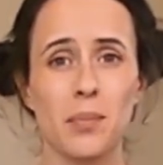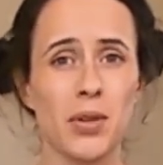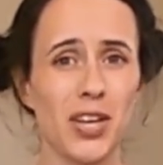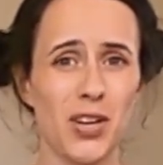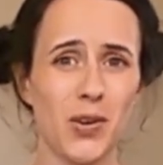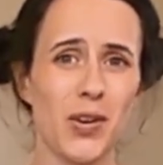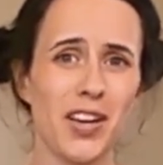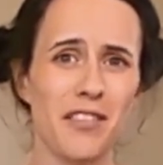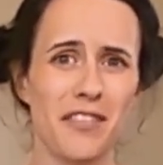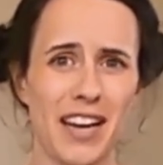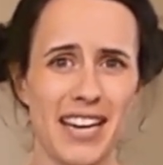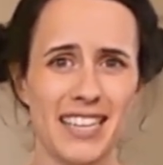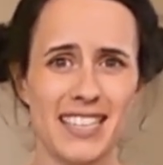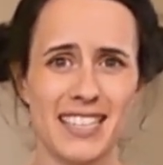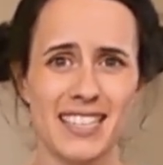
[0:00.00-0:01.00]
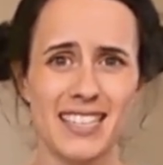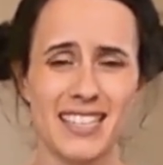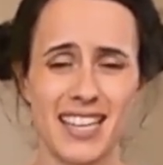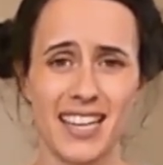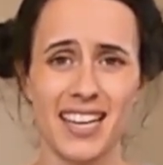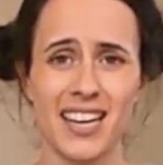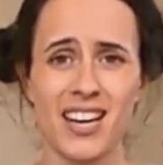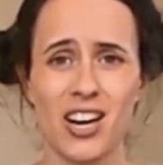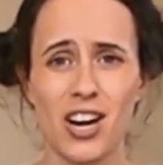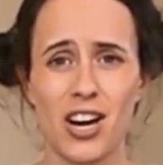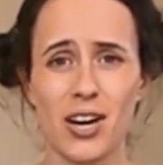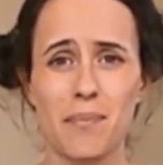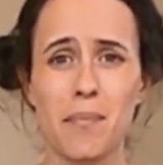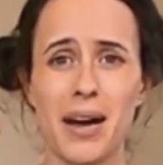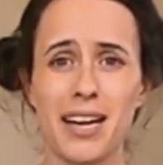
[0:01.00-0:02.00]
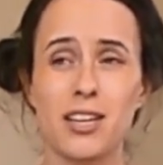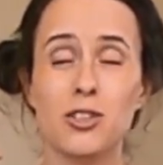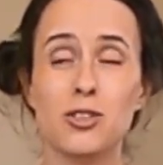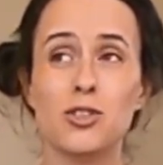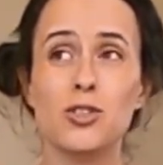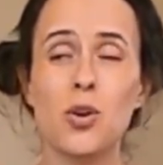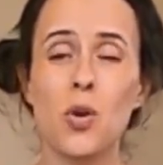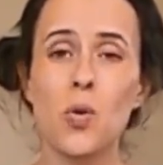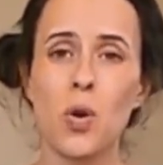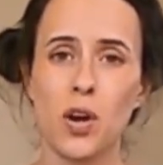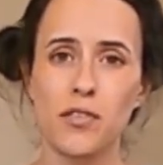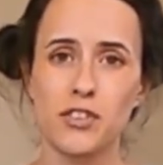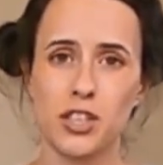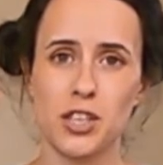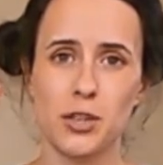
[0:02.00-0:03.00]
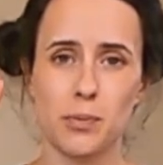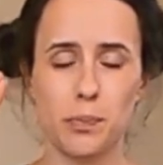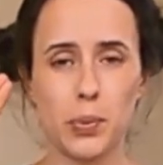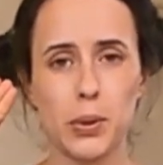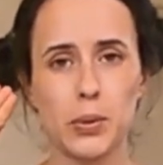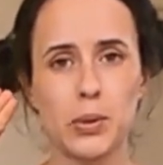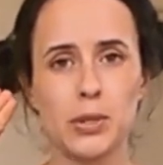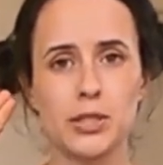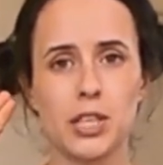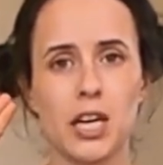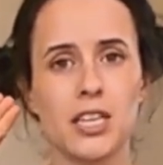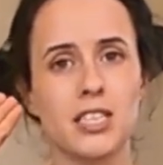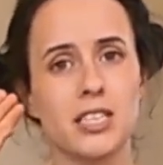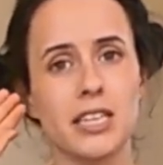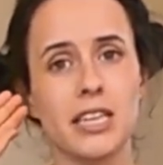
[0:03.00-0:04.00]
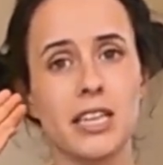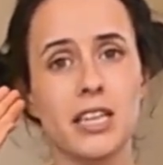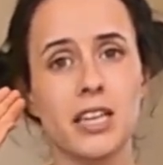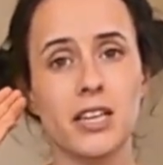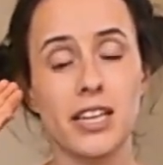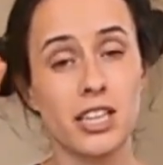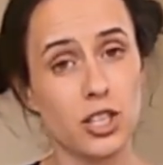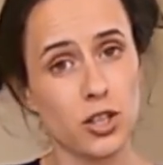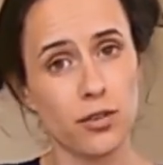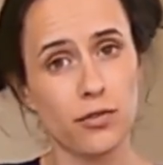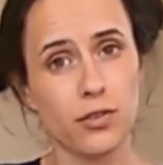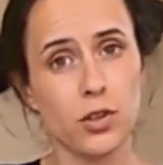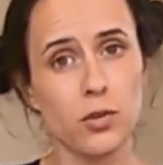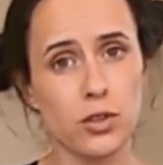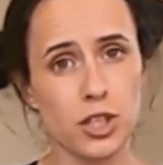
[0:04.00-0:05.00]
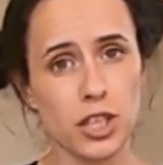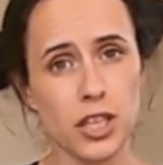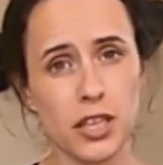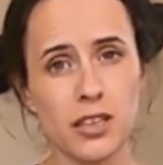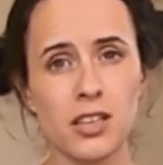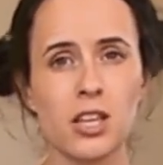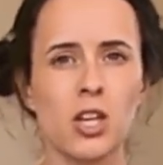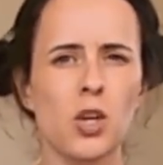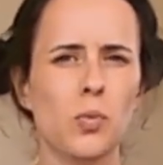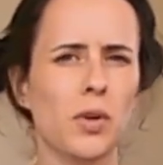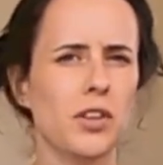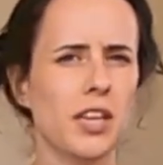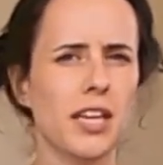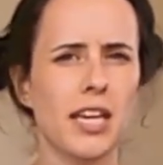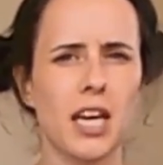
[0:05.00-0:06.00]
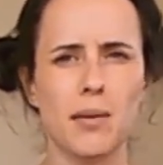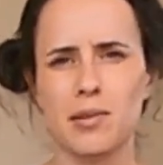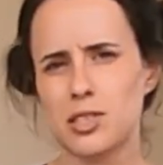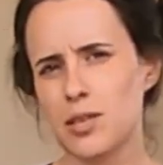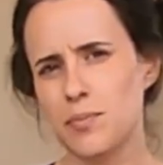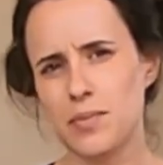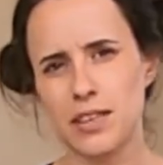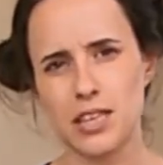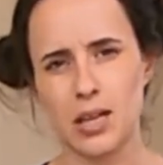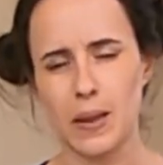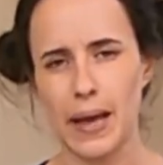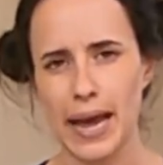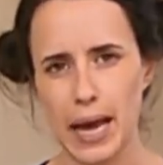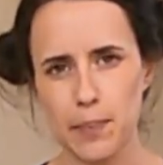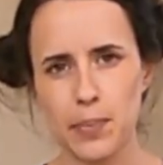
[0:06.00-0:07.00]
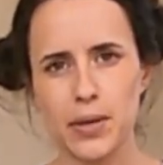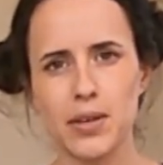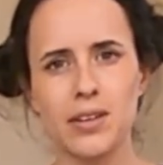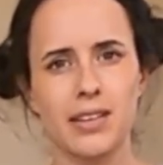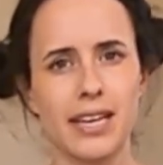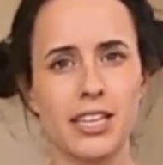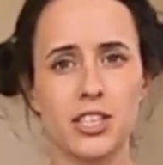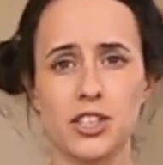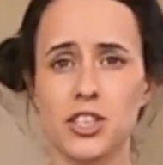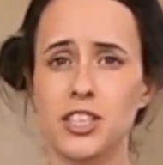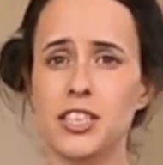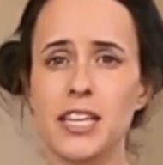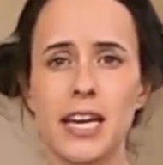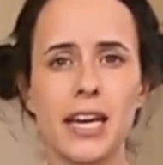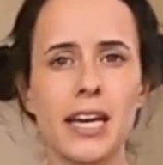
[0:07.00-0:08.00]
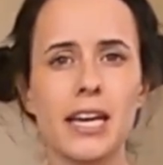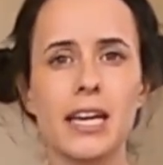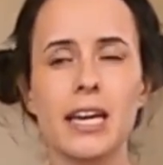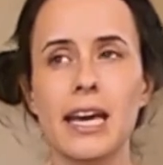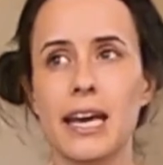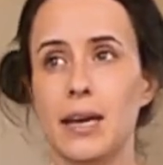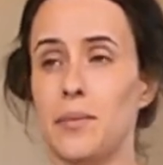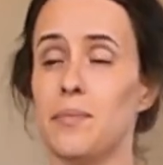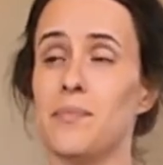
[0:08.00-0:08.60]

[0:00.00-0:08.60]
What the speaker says: but the annoying fact is that our mind so often pulls us either into the future, we're thinking about something that will happen later today,